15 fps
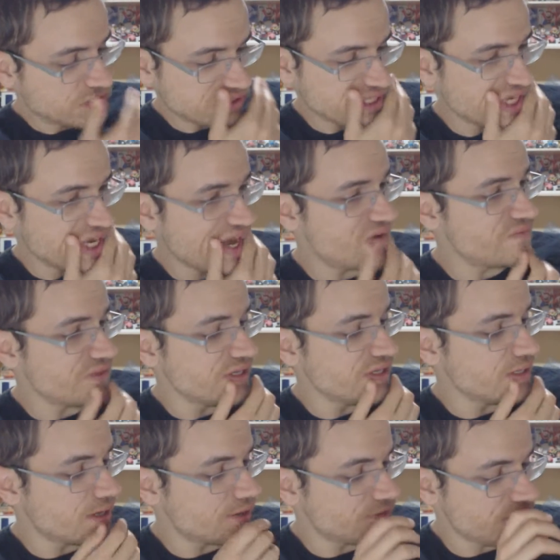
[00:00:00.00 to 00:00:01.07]
So you have
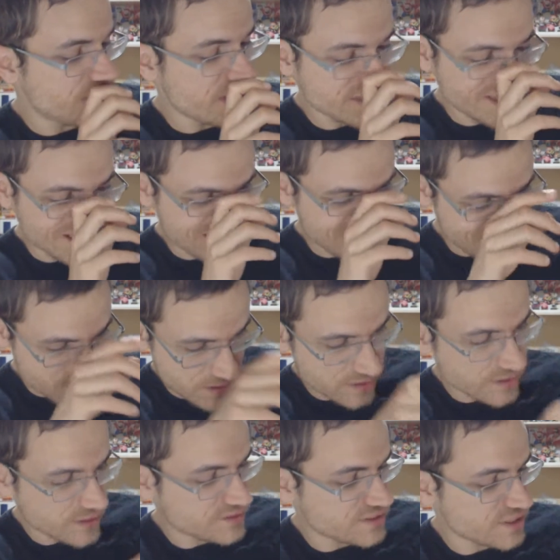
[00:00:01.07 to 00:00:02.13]
the uh, the NES
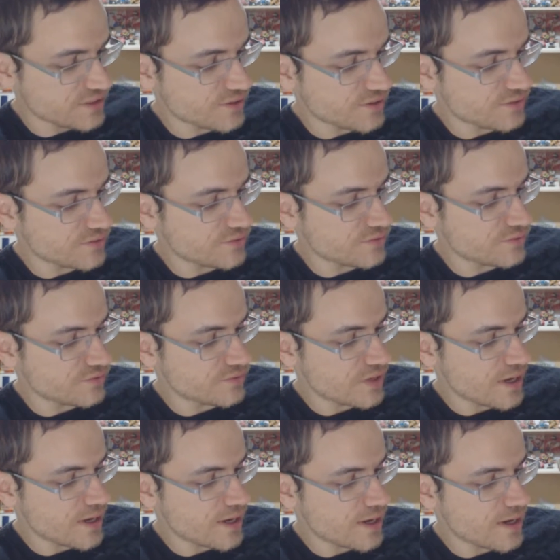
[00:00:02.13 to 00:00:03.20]
Nintendo
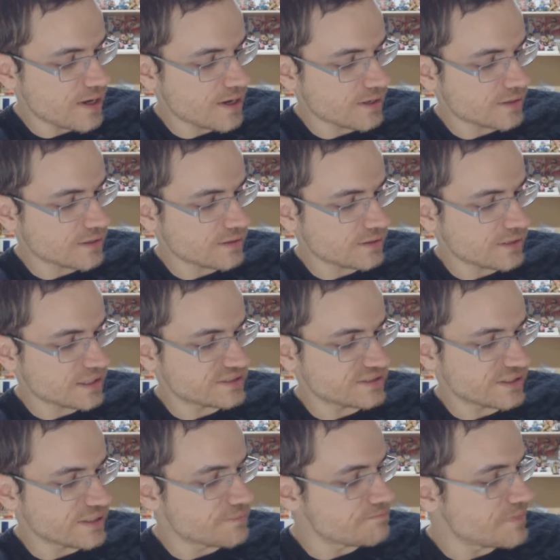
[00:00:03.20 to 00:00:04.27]
uh,
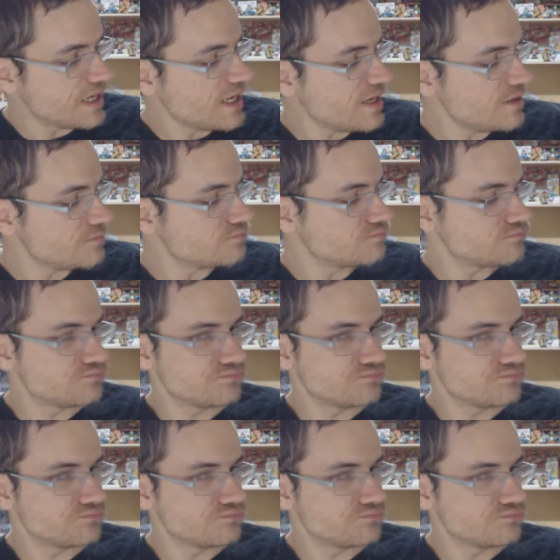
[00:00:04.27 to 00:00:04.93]
Classic Mini,